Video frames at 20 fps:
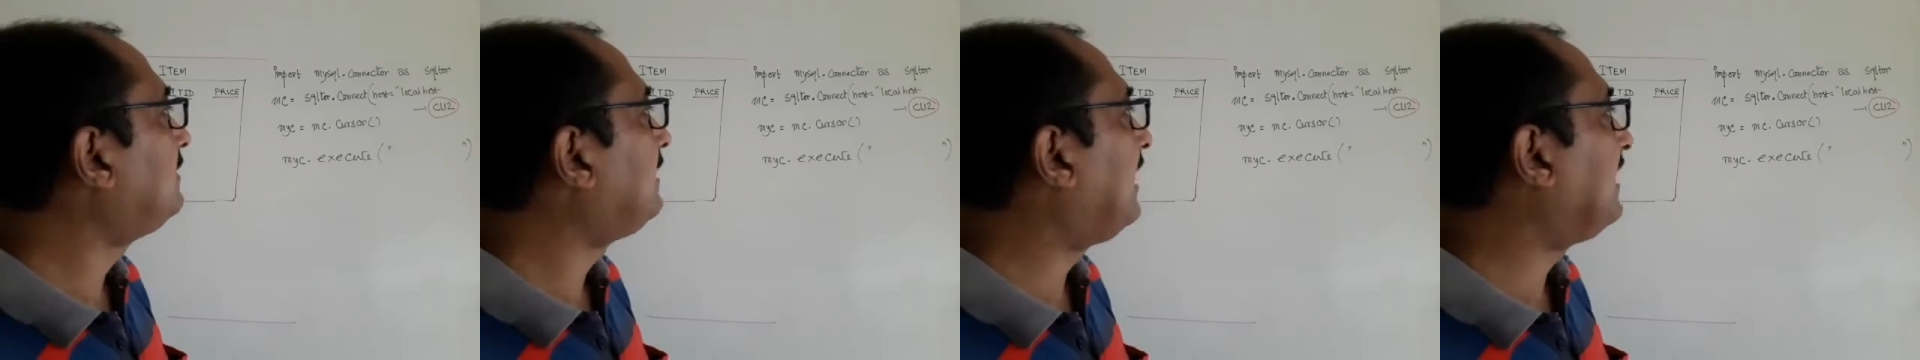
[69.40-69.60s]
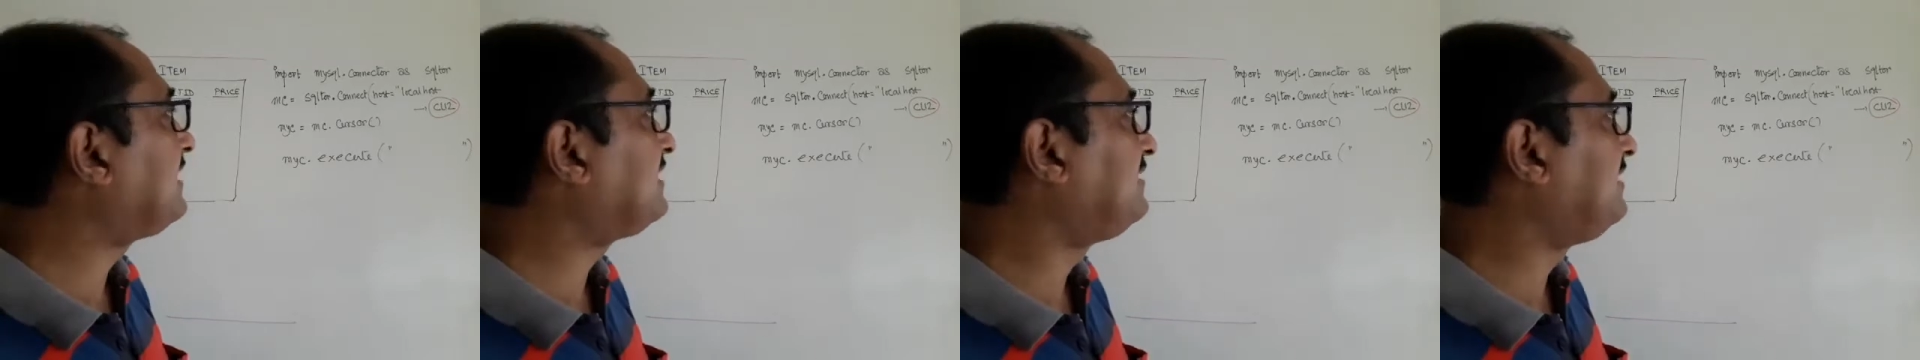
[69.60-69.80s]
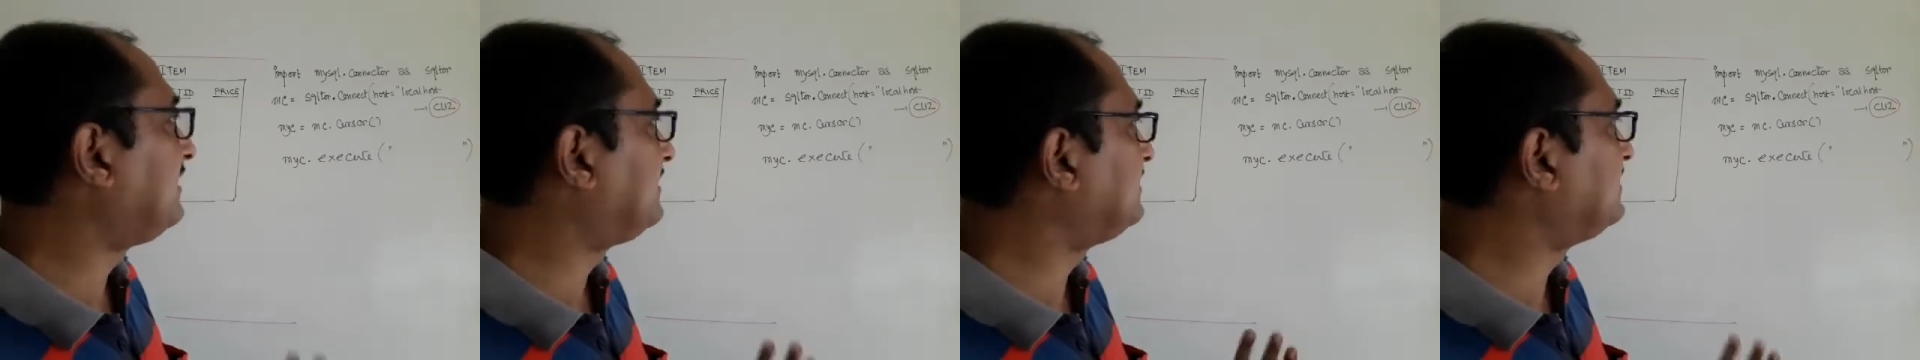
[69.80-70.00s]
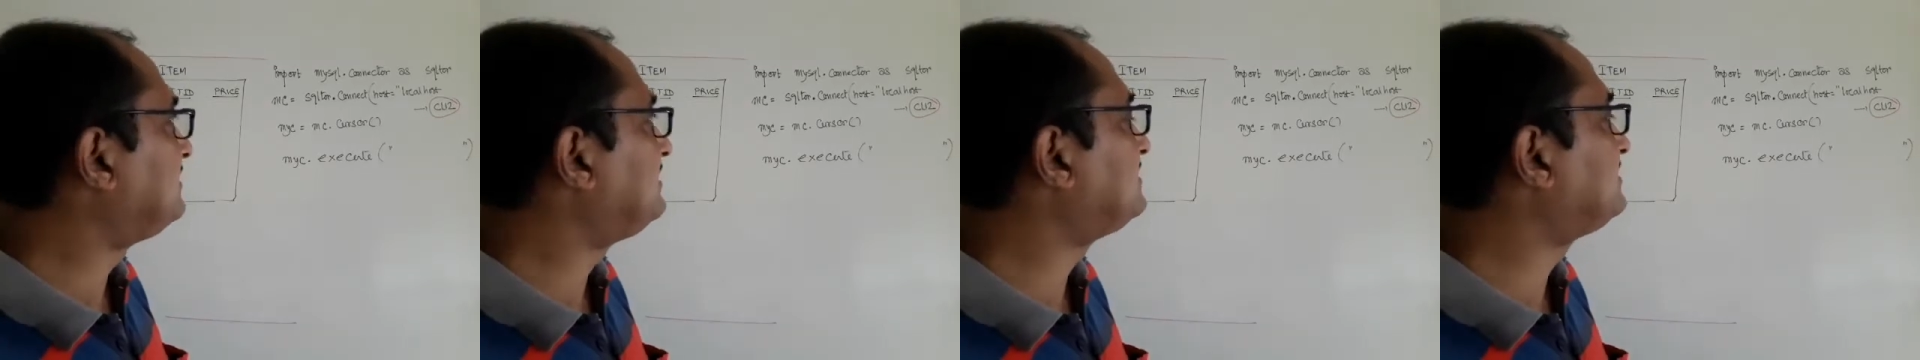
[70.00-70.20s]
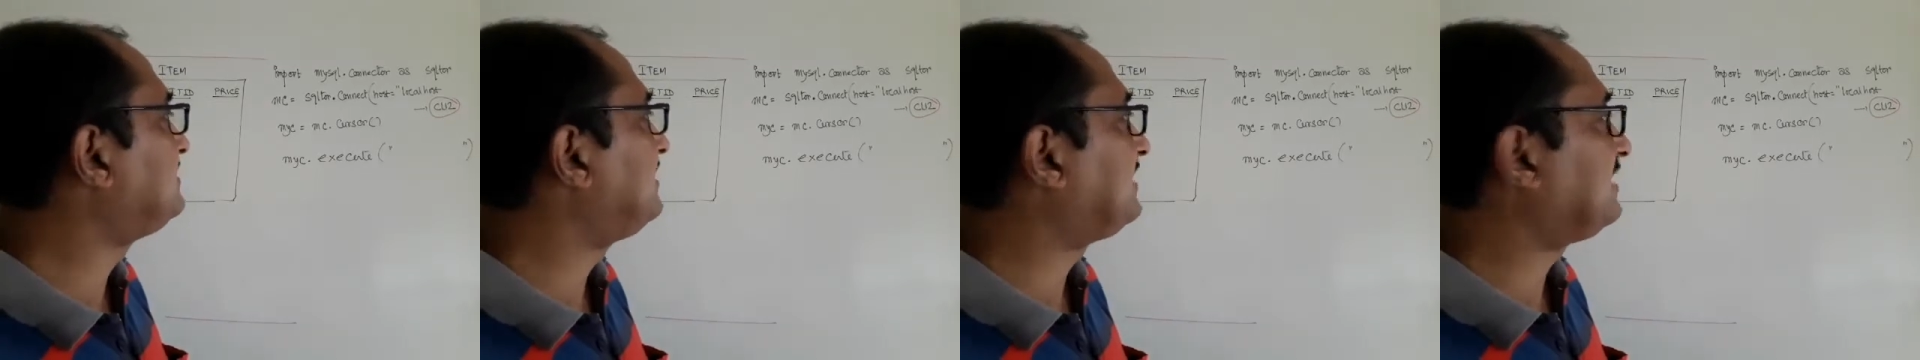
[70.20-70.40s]
I created
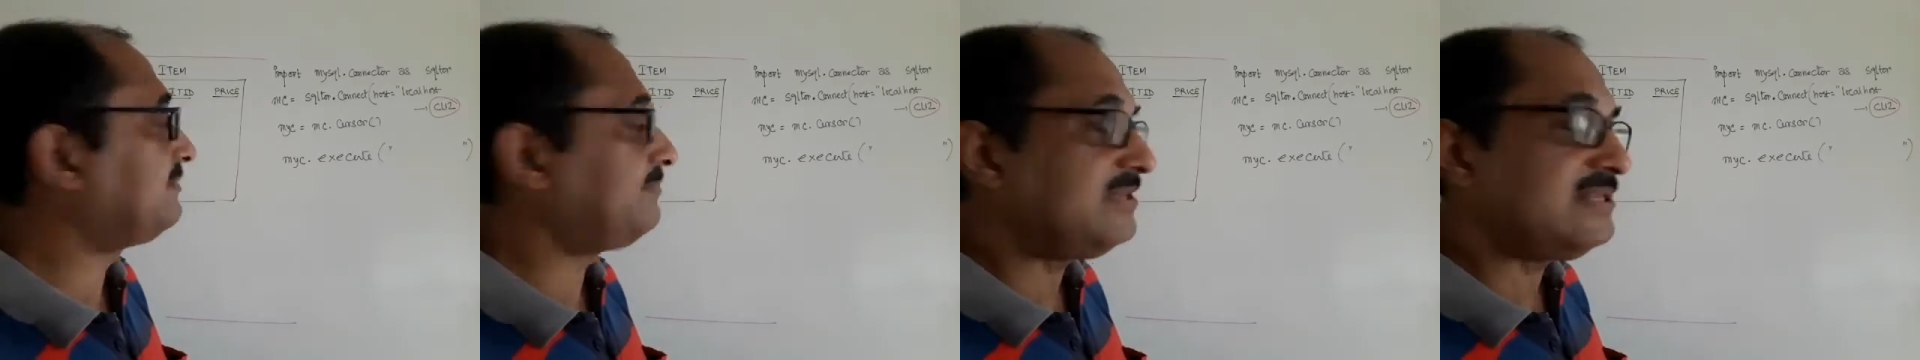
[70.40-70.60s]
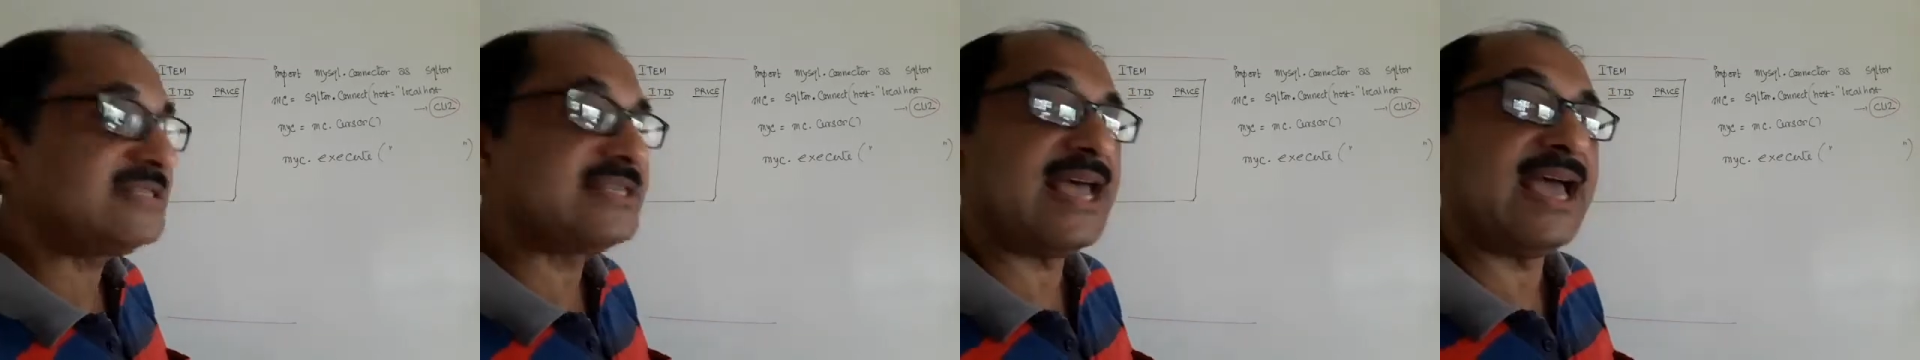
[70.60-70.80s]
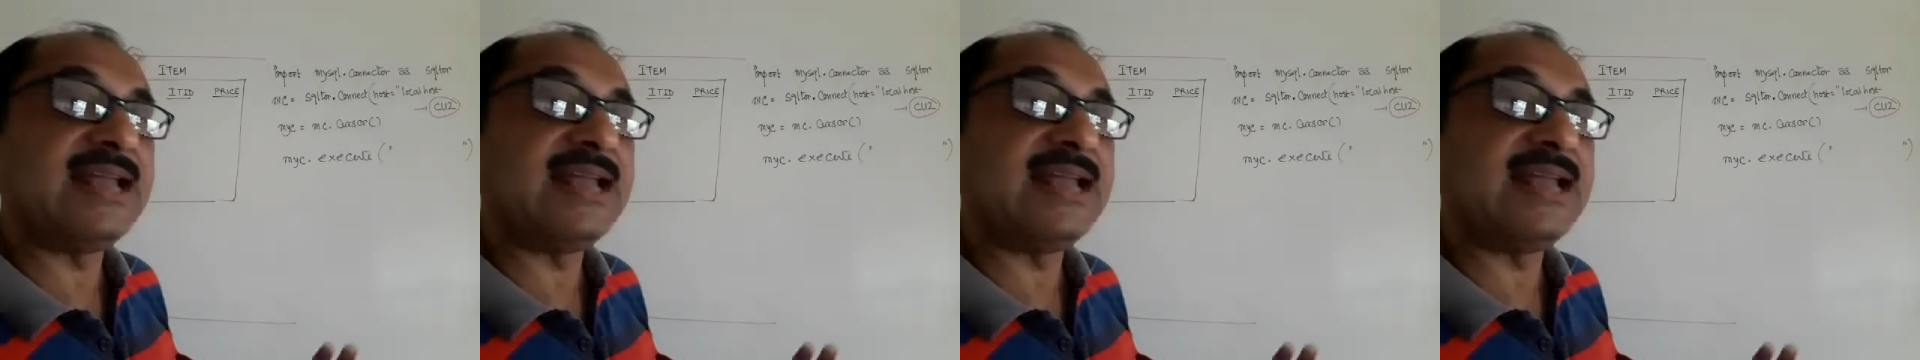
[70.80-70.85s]
this database,